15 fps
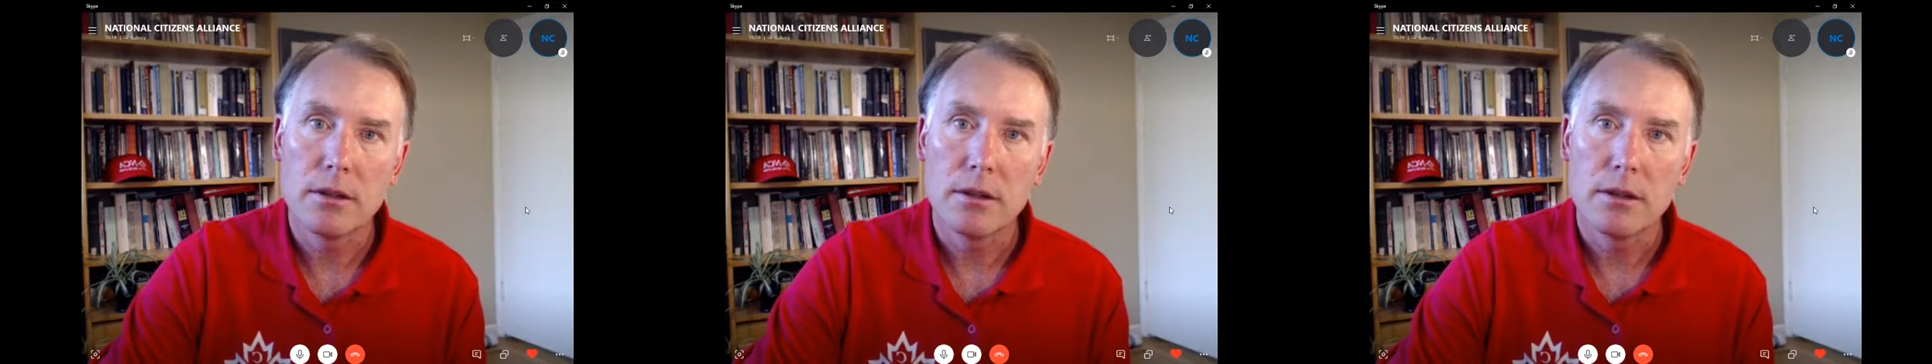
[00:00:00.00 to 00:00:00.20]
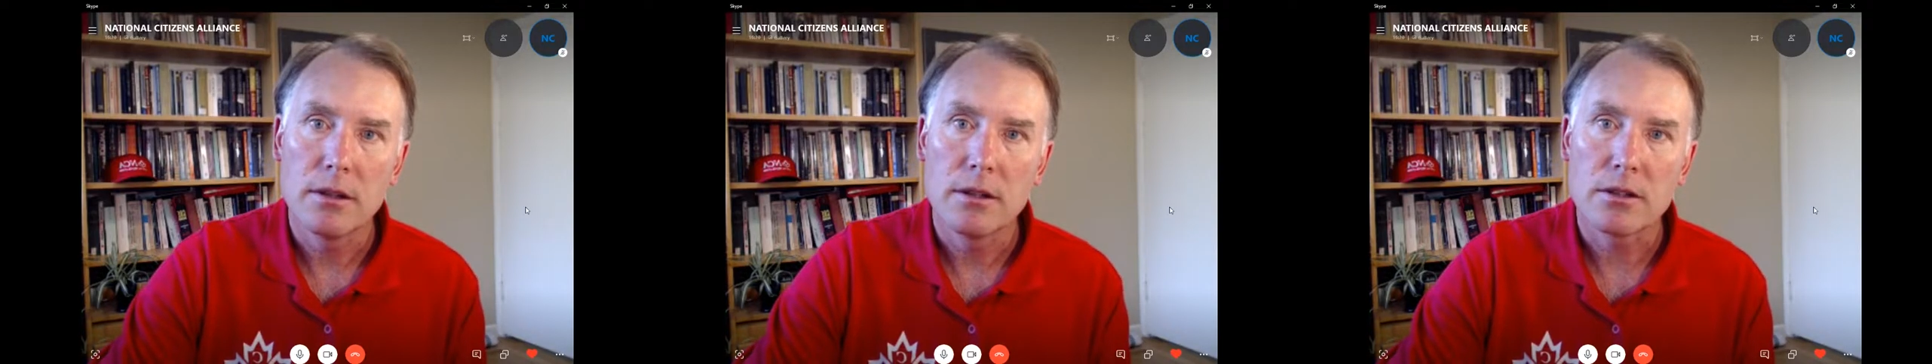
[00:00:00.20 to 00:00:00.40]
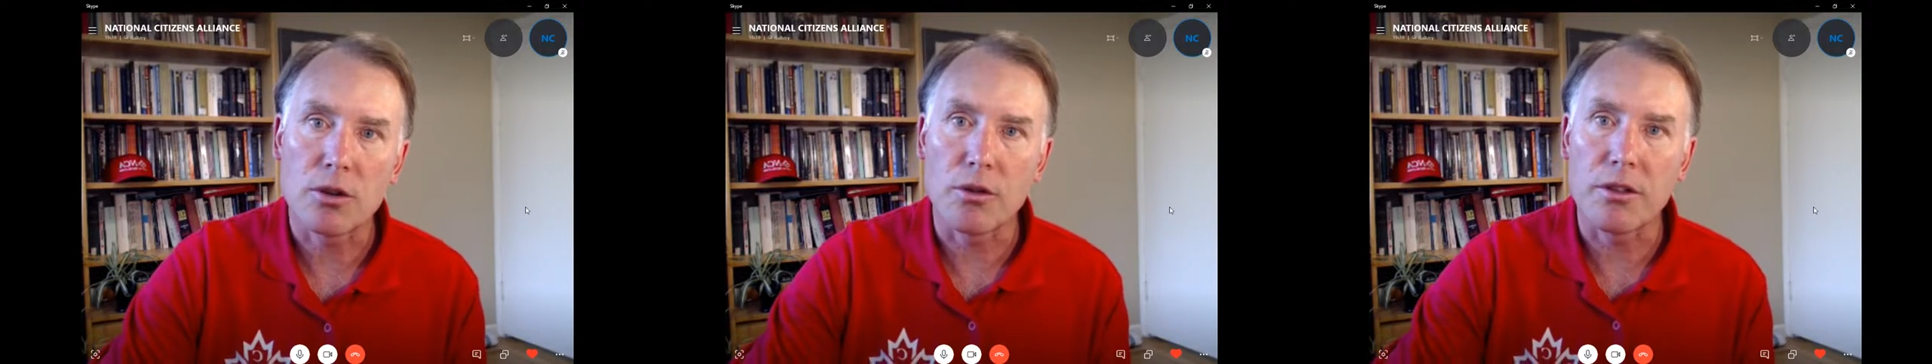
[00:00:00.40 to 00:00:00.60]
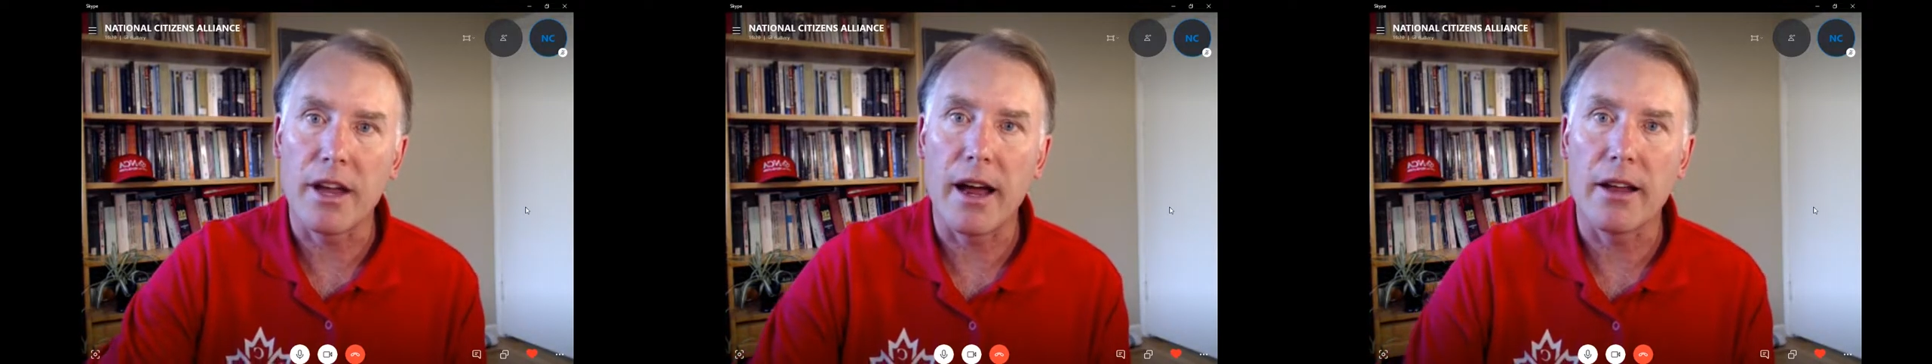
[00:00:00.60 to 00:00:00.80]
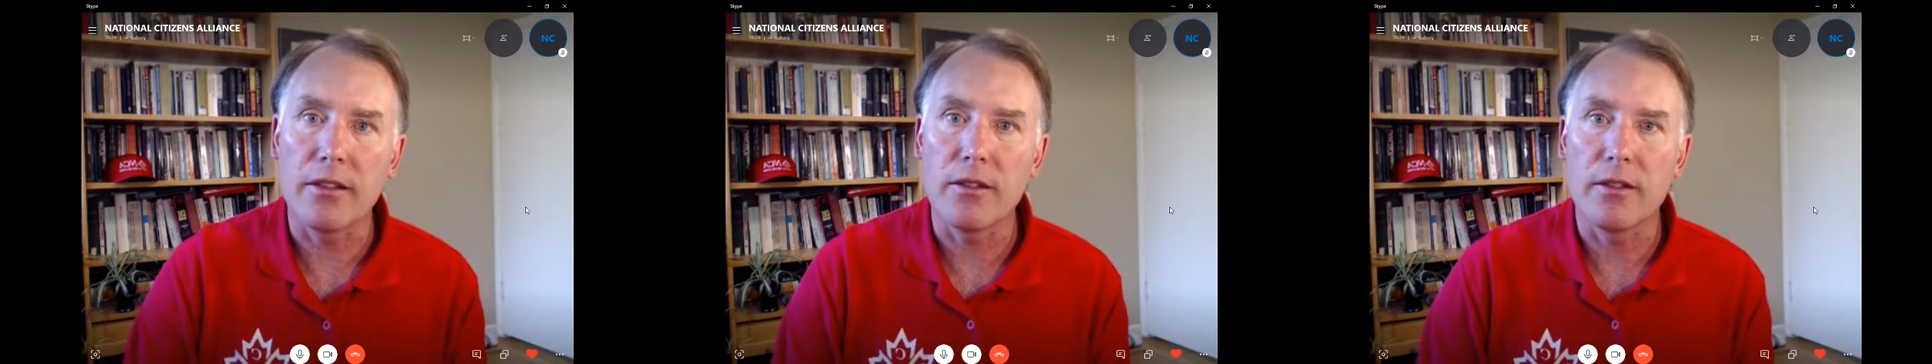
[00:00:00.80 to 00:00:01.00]
so
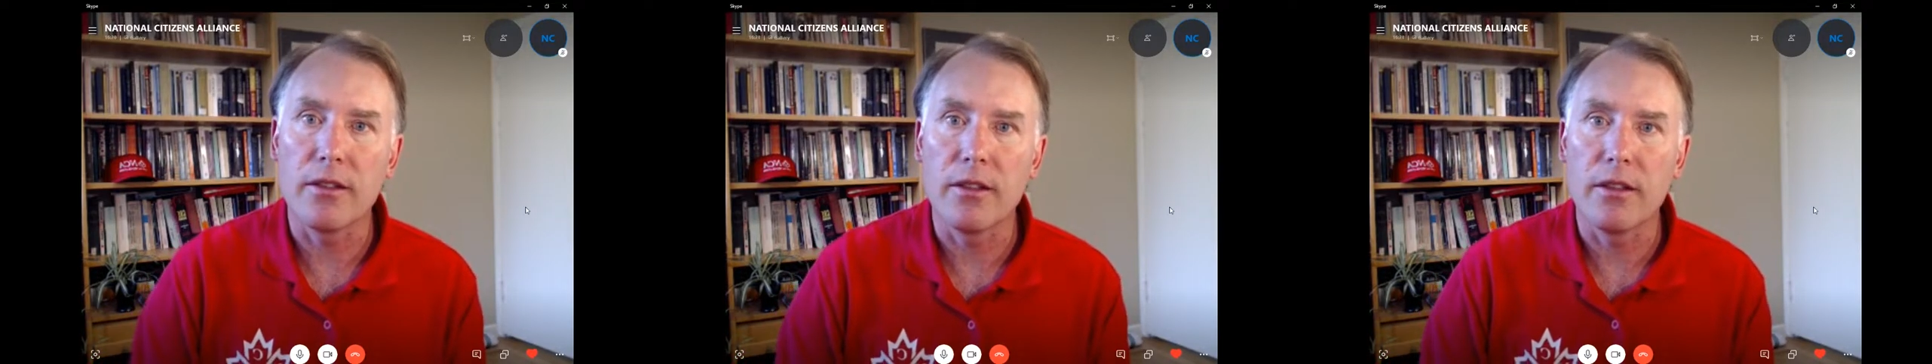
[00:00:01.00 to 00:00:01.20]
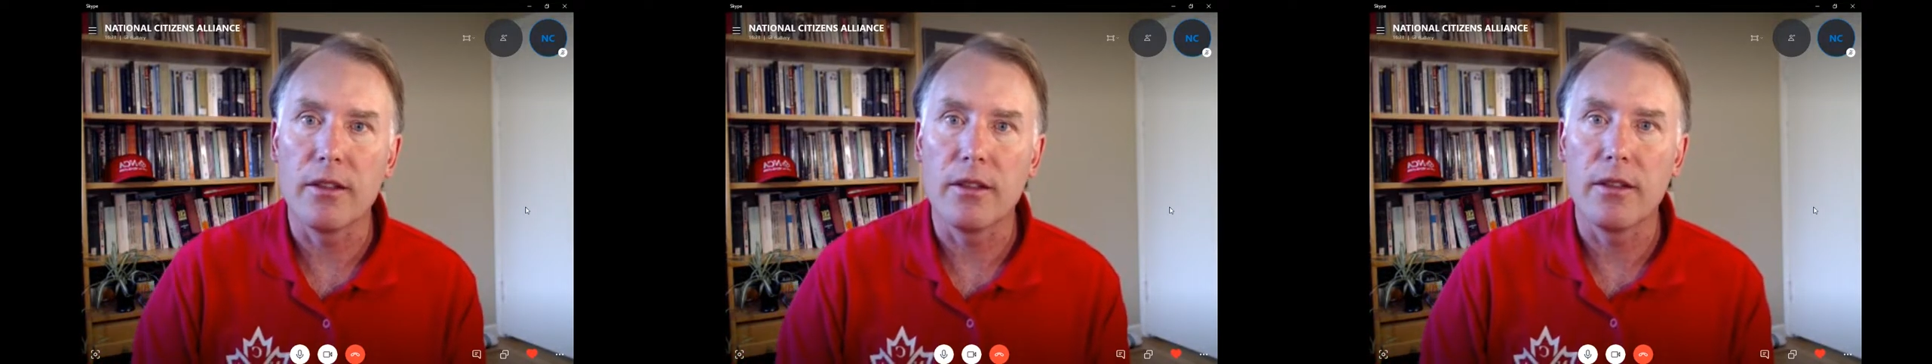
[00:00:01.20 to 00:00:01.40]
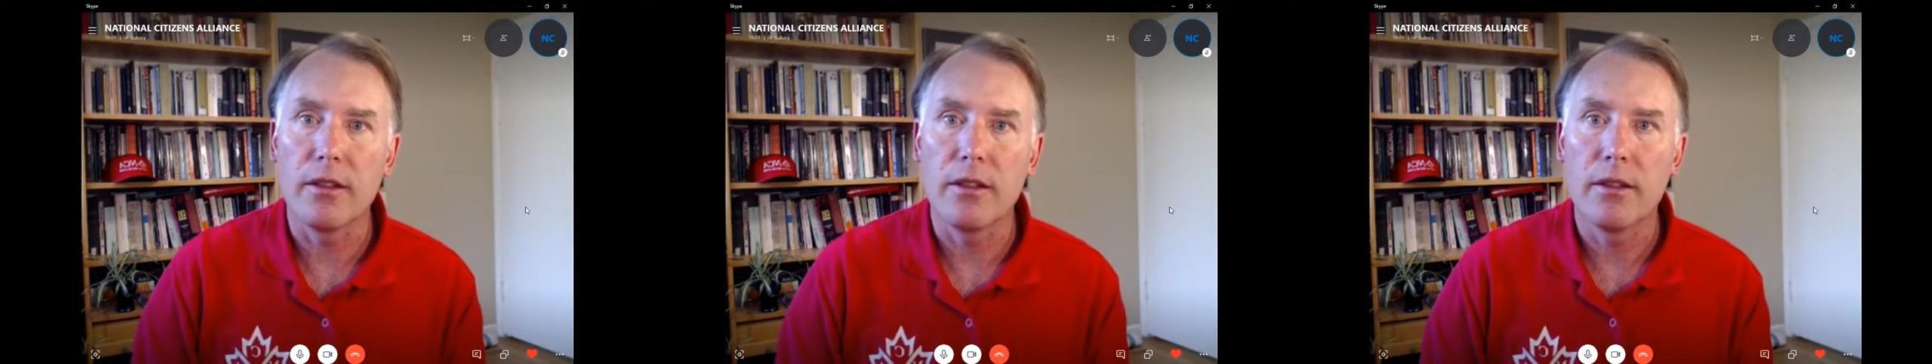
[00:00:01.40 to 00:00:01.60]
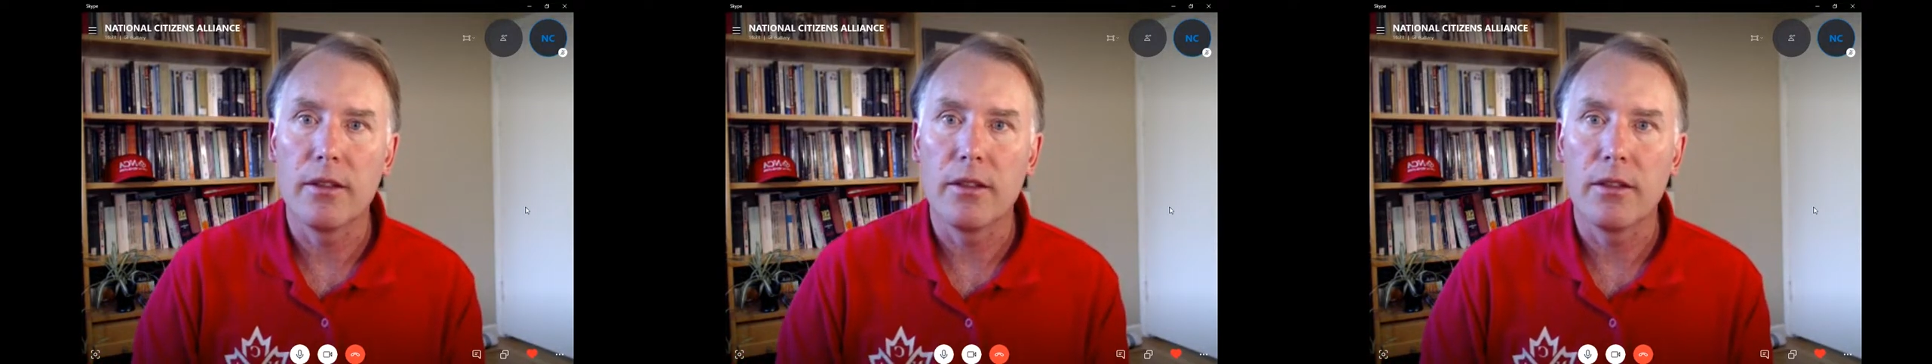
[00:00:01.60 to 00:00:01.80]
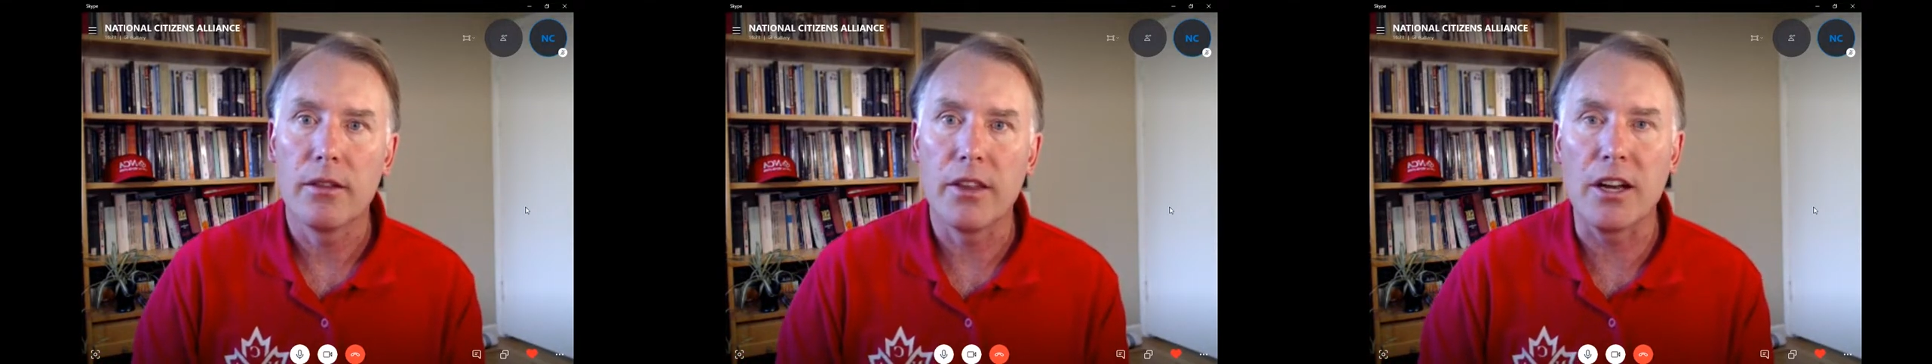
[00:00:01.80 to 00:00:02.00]
that
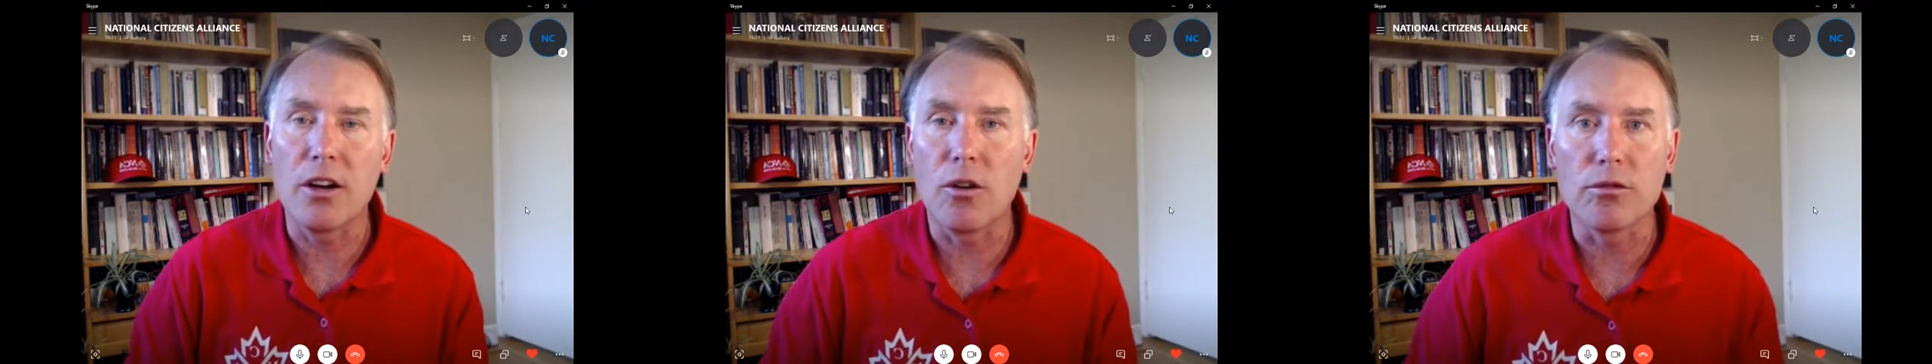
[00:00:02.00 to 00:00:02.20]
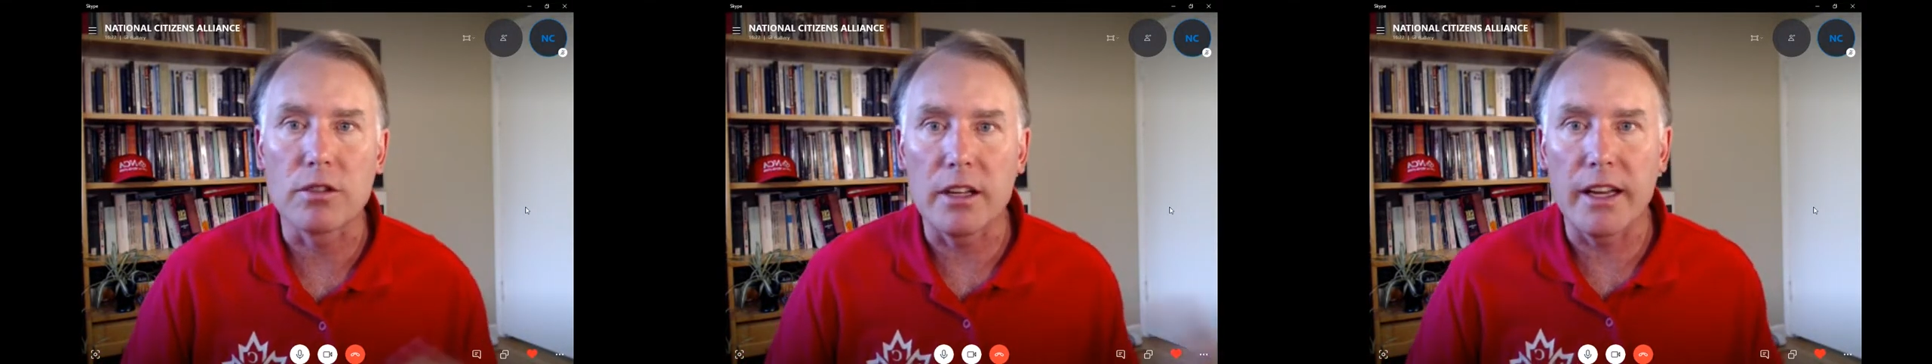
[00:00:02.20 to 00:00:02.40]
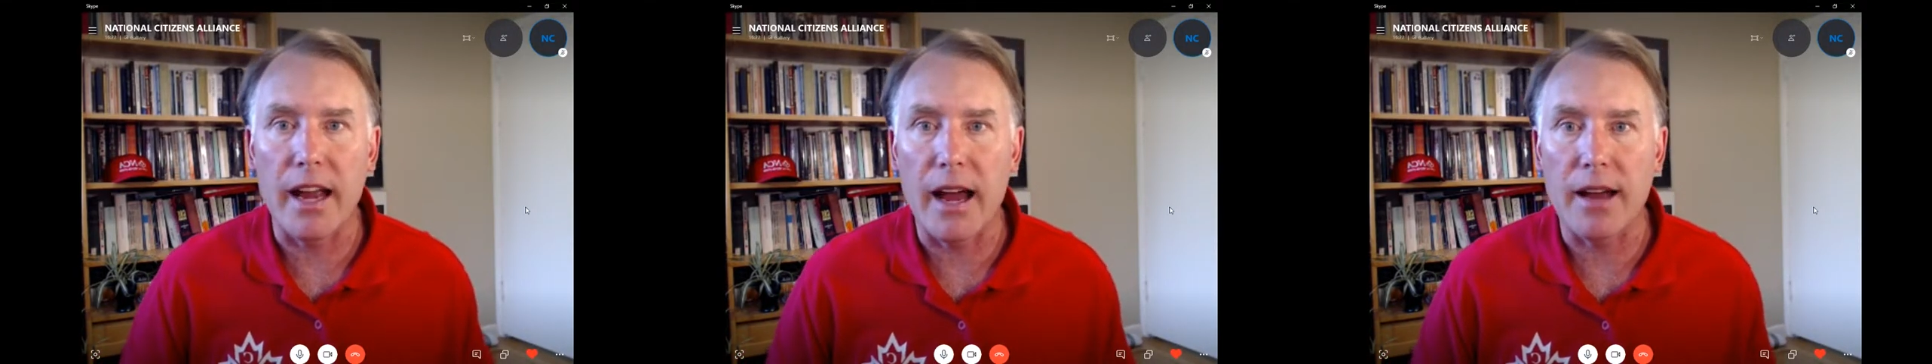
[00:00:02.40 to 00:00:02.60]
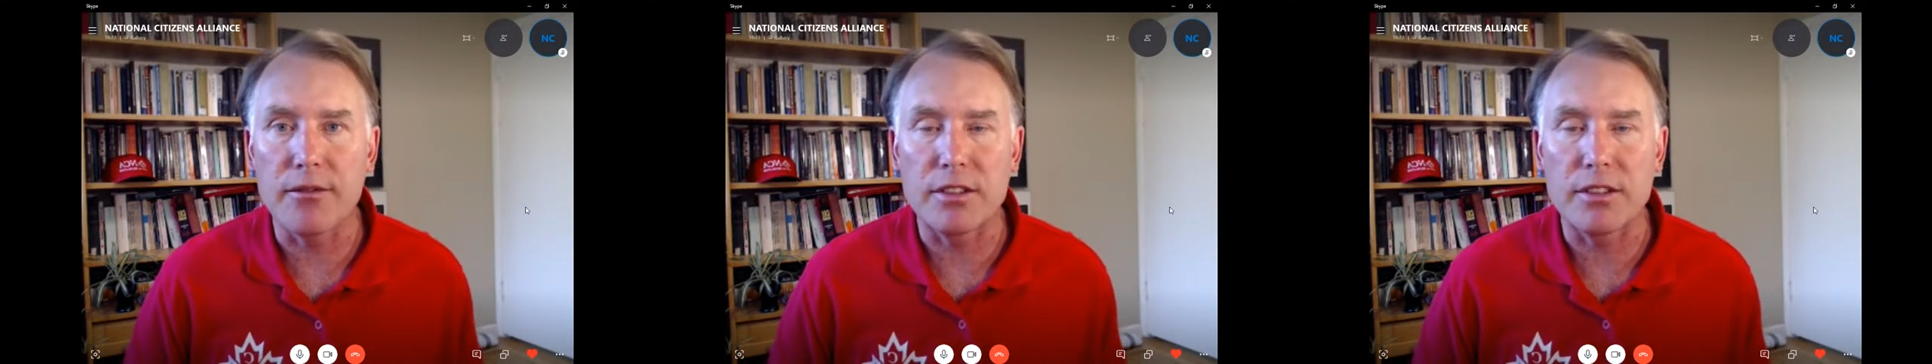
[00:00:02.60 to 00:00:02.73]
they don't really have